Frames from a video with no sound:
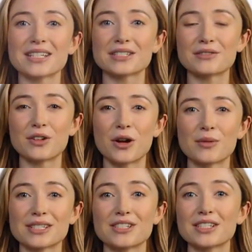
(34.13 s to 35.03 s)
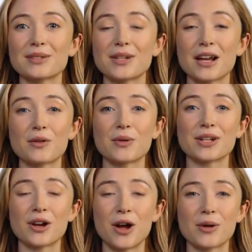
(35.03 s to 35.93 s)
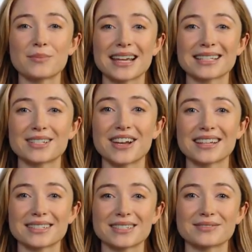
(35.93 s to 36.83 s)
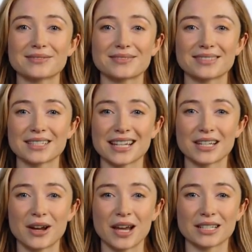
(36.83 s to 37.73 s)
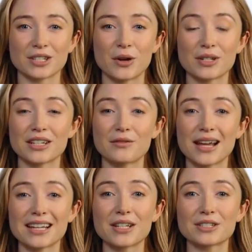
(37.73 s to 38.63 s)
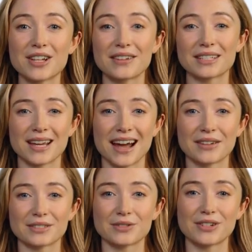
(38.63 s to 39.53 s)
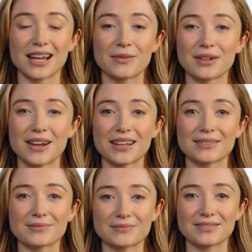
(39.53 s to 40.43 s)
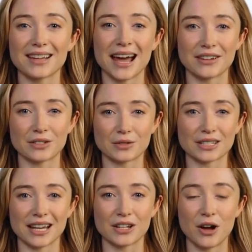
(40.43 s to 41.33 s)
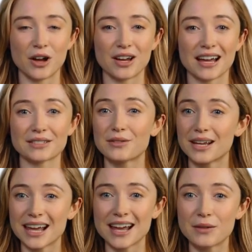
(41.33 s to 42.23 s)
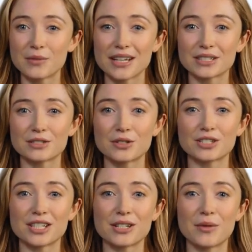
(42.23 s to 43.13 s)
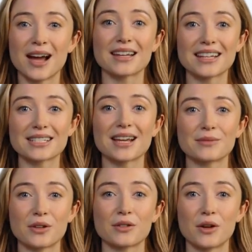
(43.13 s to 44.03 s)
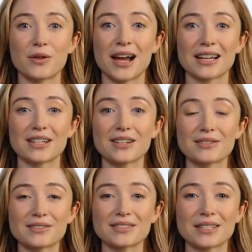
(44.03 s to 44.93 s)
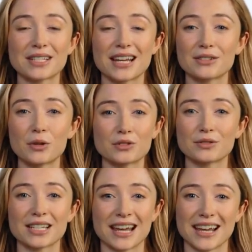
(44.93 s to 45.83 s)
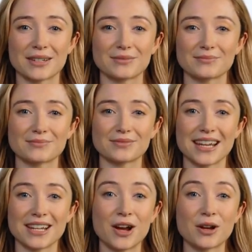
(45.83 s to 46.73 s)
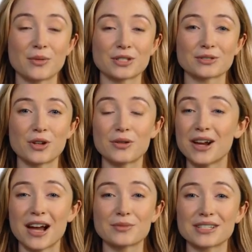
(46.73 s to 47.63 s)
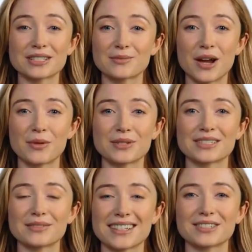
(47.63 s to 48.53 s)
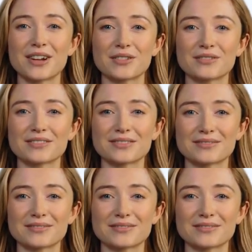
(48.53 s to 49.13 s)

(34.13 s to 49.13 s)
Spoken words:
this flow, we start to build what we call baselines. Think of it like knowing the regular traffic patterns of your neighborhood. If you see a car at 3 a.m. when it's usually quiet, that's abnormal, right? The same goes for data. Knowing what's normal helps us spot when something's off.